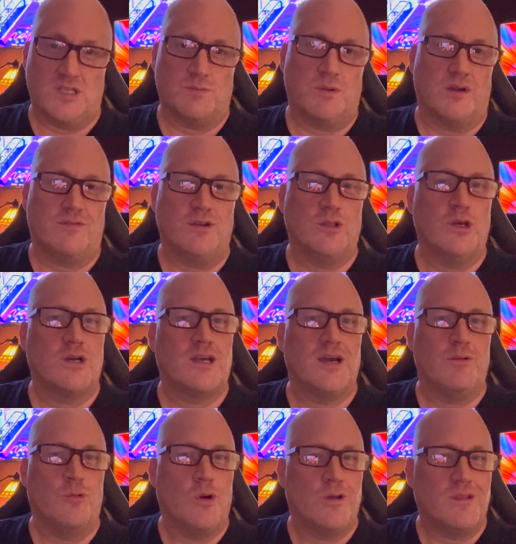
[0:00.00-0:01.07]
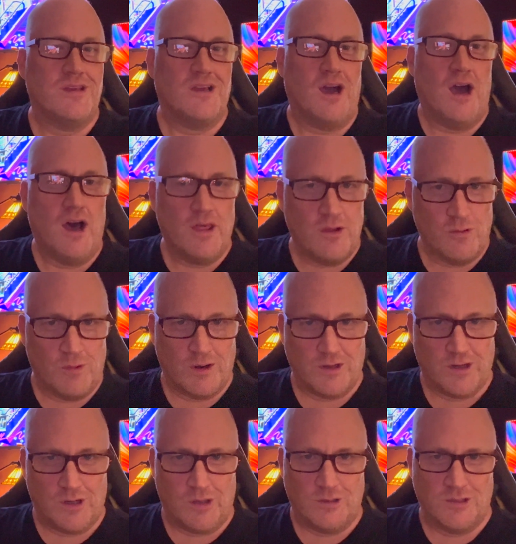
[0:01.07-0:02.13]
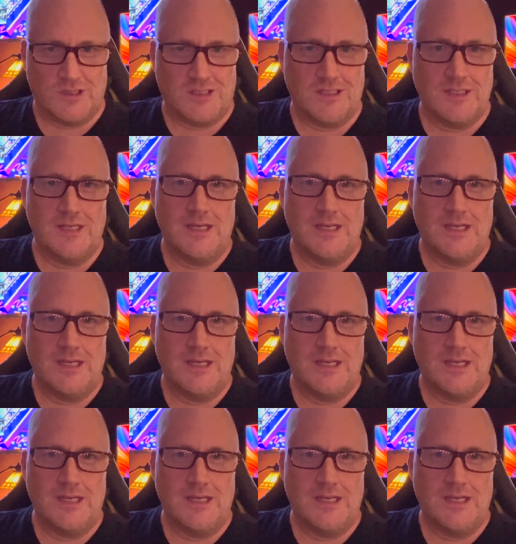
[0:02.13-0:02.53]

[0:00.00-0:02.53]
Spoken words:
but if you look at where the other one goes,